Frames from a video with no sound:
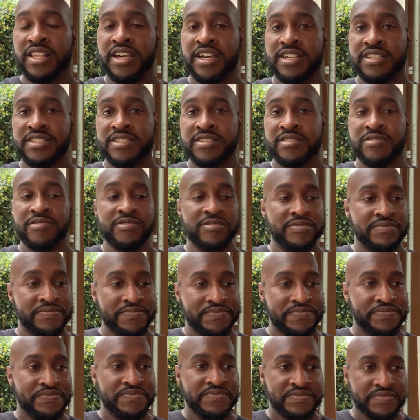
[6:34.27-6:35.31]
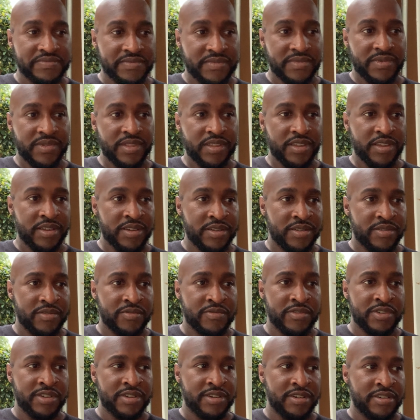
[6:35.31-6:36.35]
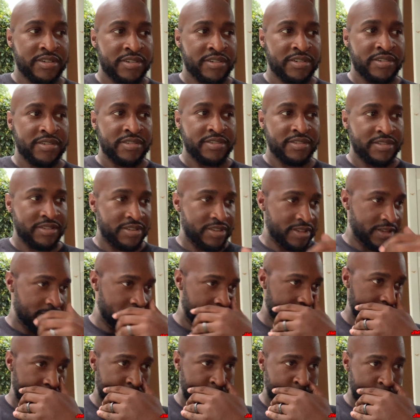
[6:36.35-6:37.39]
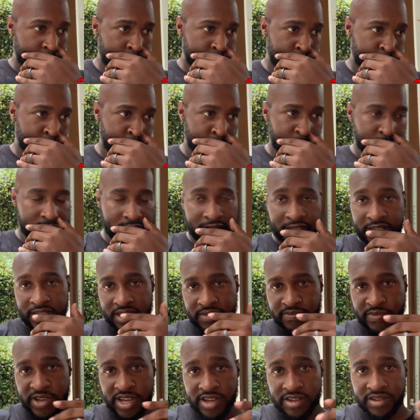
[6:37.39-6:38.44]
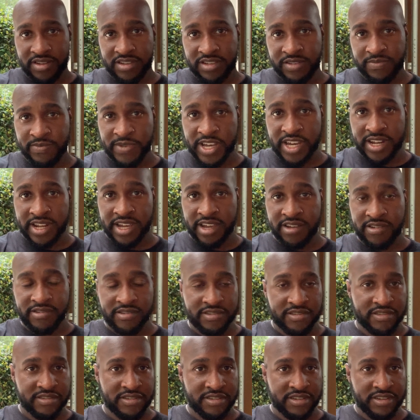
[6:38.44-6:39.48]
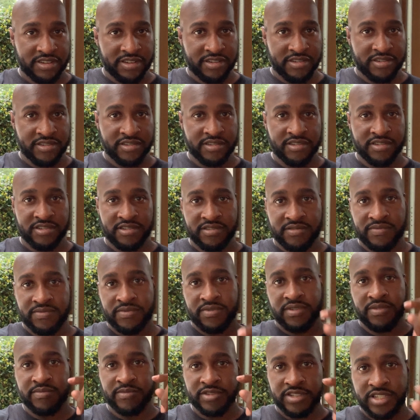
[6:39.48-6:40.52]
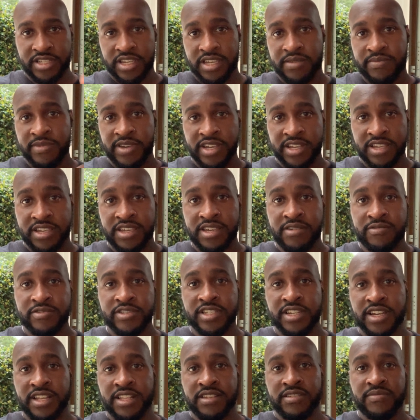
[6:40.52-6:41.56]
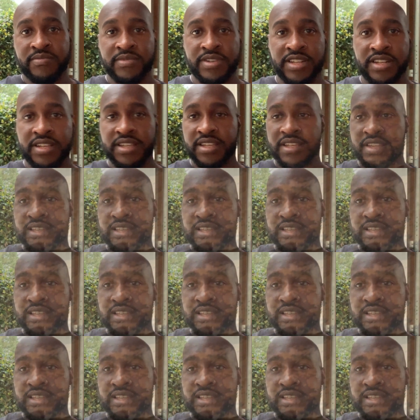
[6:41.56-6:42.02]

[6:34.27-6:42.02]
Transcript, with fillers: Like so, we uh like I said, it's about it's about out, and uh, I'm gonna check back in with y'all in a minute.